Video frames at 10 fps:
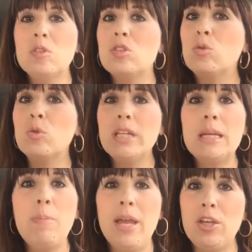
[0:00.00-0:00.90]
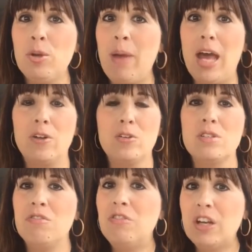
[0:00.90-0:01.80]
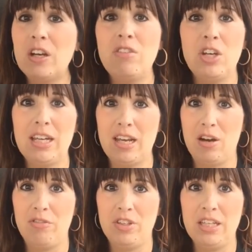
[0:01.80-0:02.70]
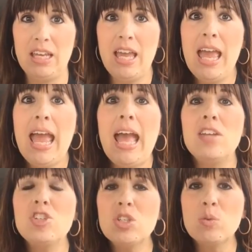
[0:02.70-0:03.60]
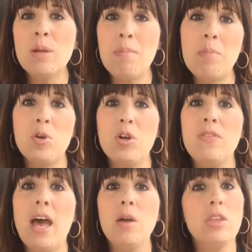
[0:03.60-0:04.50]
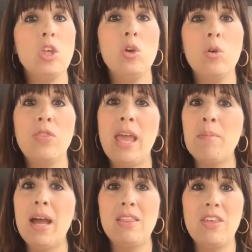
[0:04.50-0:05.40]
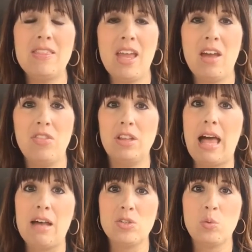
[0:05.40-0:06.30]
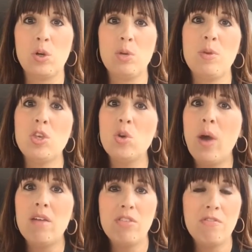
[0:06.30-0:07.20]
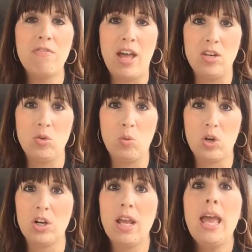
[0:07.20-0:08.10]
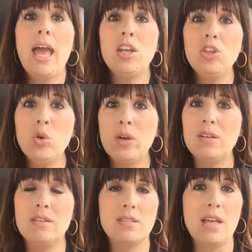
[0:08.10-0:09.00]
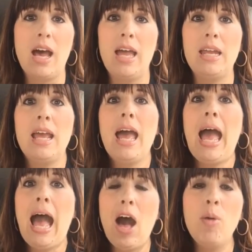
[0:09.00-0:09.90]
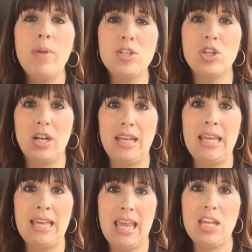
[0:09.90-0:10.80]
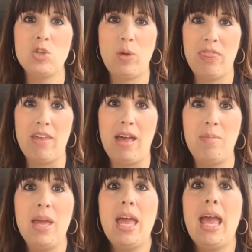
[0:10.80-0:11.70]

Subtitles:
So really pick your battles very, very carefully. And just remember that they might think they have the last word, but you have the final word, and you can decide how much you're going to engage with them.